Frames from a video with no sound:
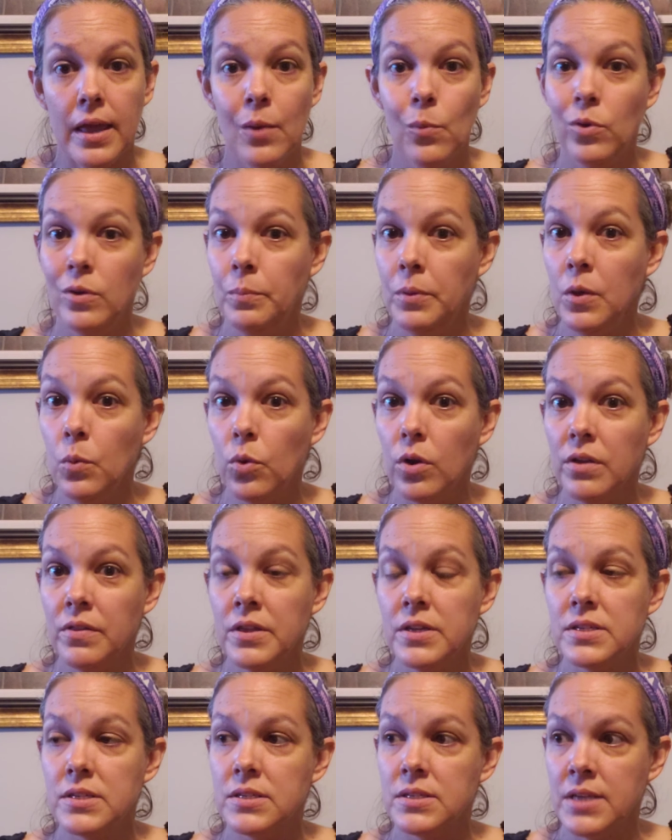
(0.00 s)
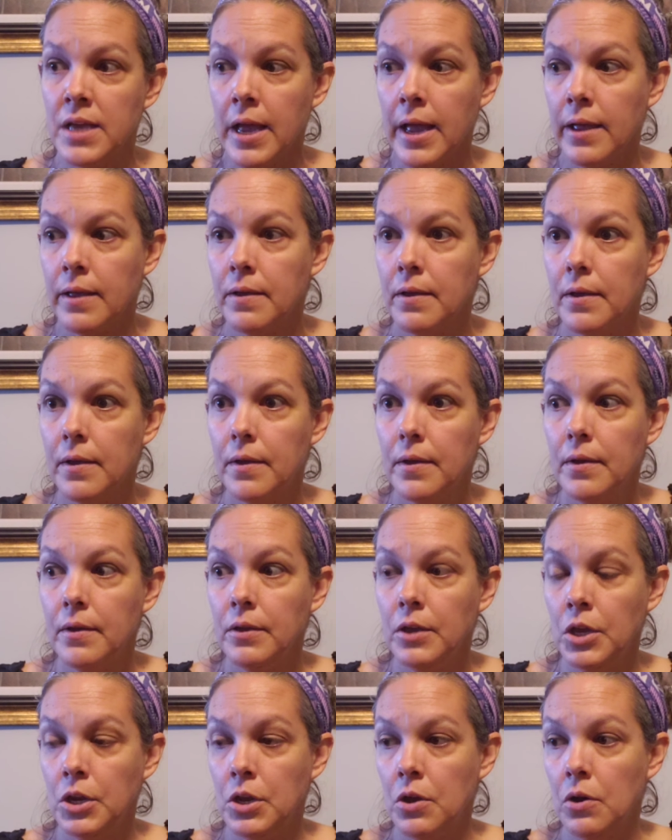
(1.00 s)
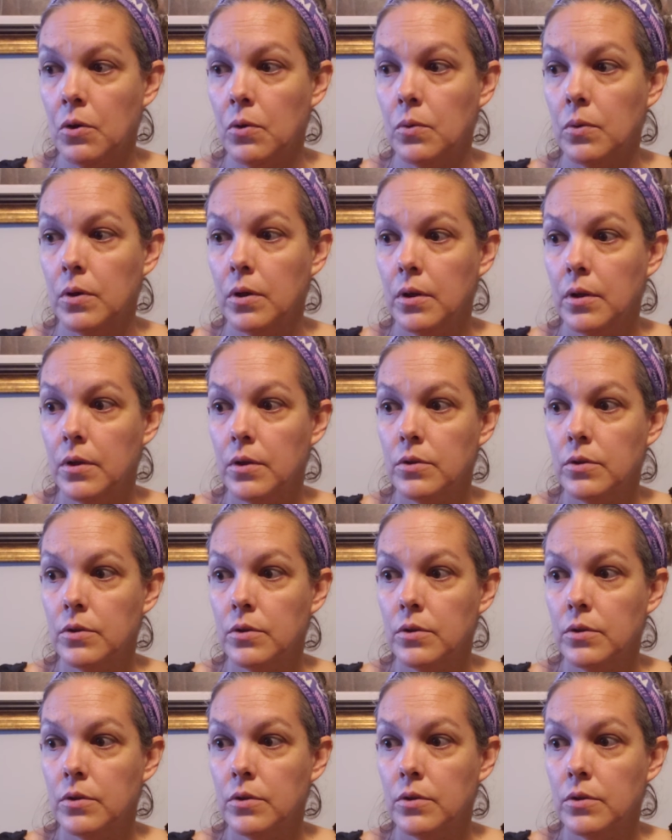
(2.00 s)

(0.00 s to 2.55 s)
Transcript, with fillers: it would be worth it to say, you know,